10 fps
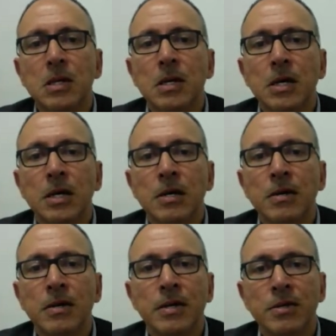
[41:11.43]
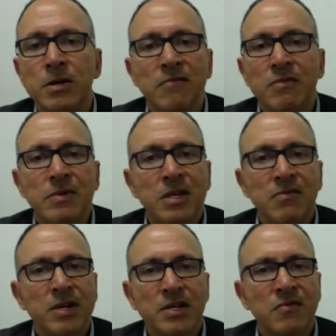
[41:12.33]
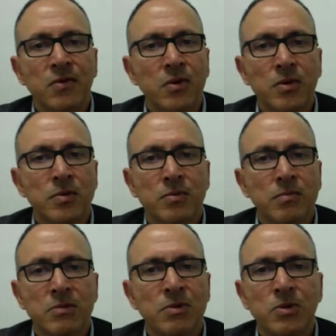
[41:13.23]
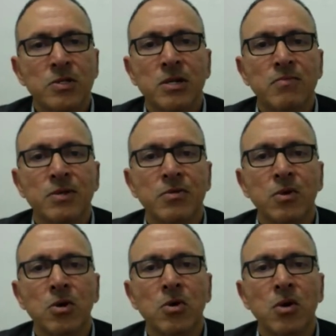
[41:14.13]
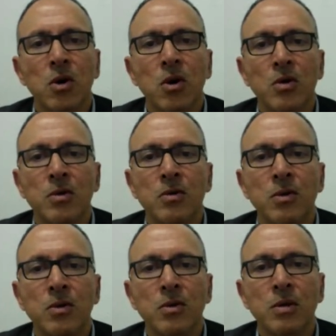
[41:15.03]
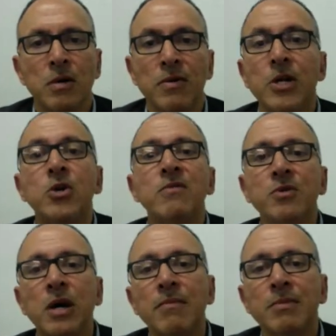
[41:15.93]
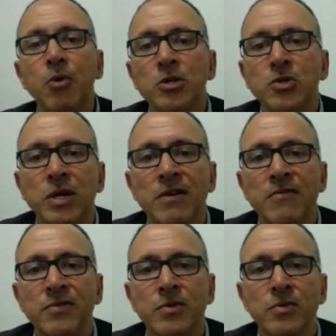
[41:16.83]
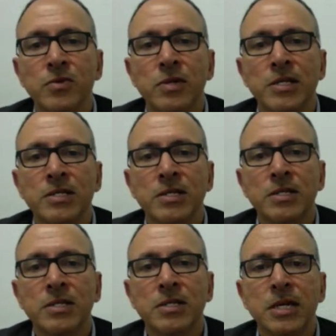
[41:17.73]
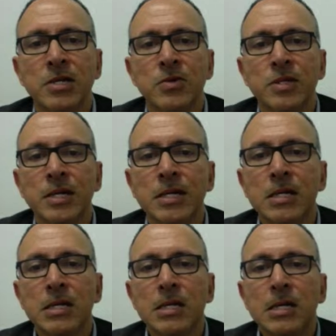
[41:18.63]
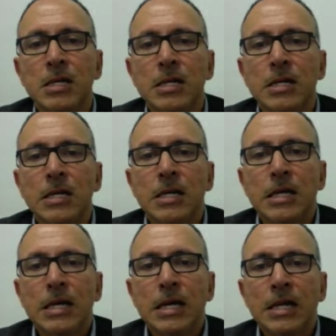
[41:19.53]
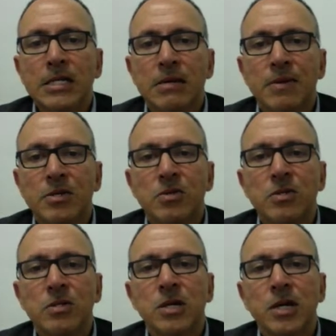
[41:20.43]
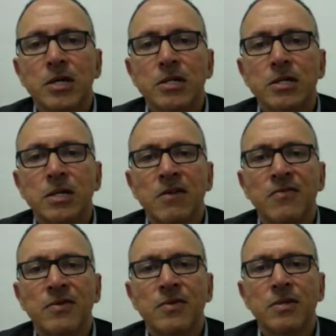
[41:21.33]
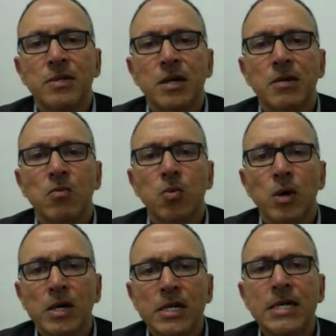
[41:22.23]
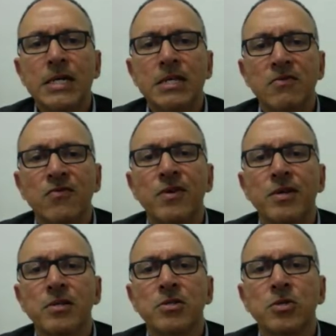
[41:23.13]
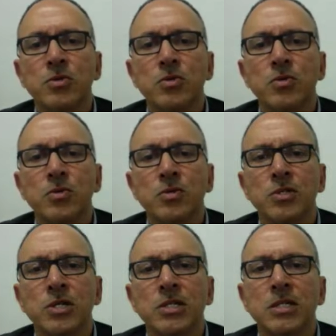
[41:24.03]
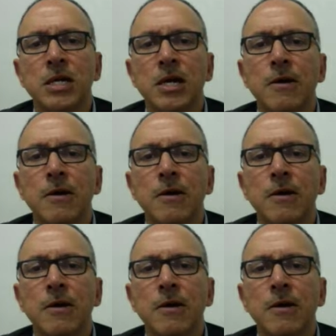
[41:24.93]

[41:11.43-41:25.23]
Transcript: and you haven't been invited for, must be doing something wrong on I don't even know how many points you have. So let's just start doing that. Let's come back to Nitesh. So I've started working in the field too, just